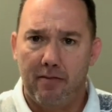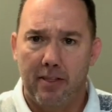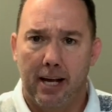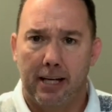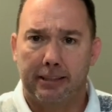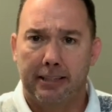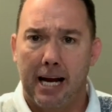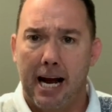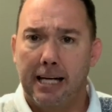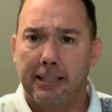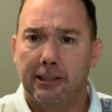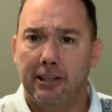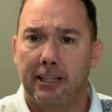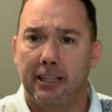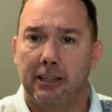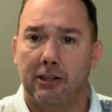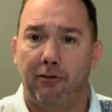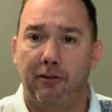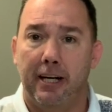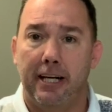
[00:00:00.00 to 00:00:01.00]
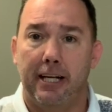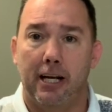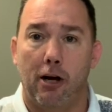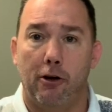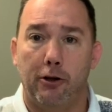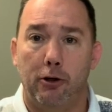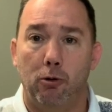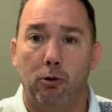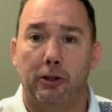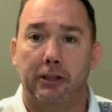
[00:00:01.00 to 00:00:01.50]
Attached to this video,
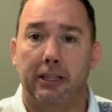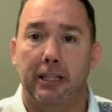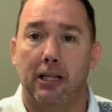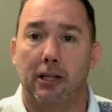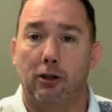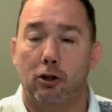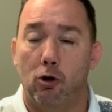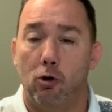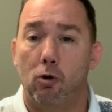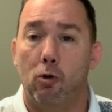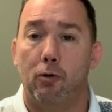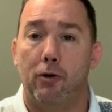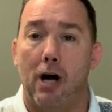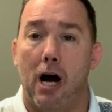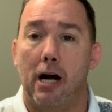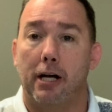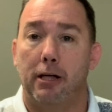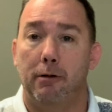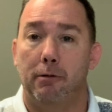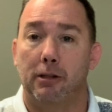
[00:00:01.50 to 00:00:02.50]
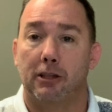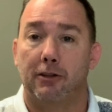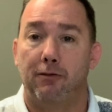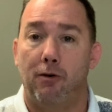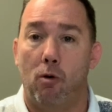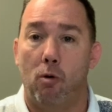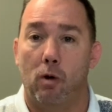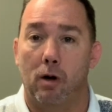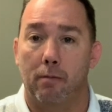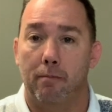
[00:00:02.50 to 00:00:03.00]
you will see a Google Documents
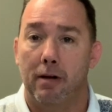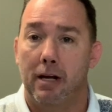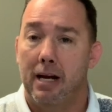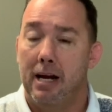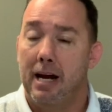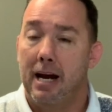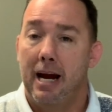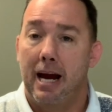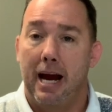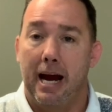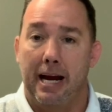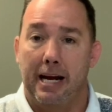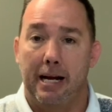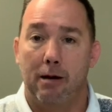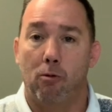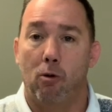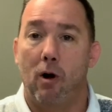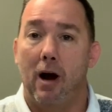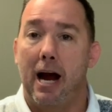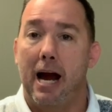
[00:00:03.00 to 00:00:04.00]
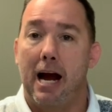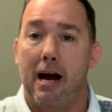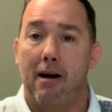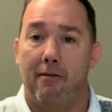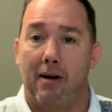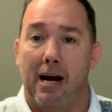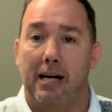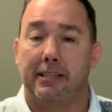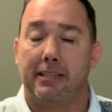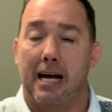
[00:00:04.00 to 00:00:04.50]
form, and it will have
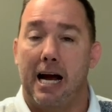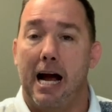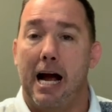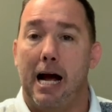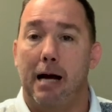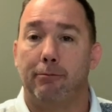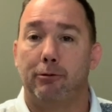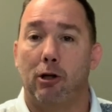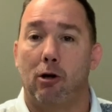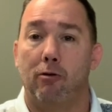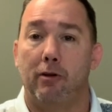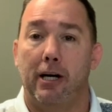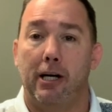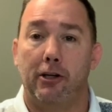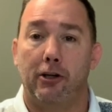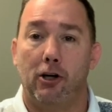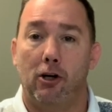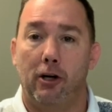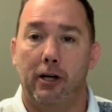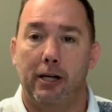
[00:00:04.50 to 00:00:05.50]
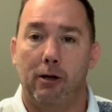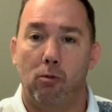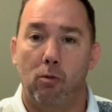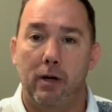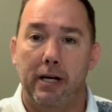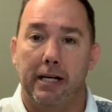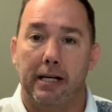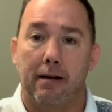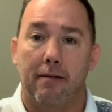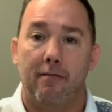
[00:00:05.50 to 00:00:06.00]
our times on there during the
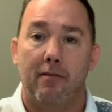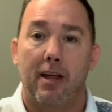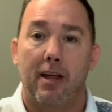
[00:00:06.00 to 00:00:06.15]
week.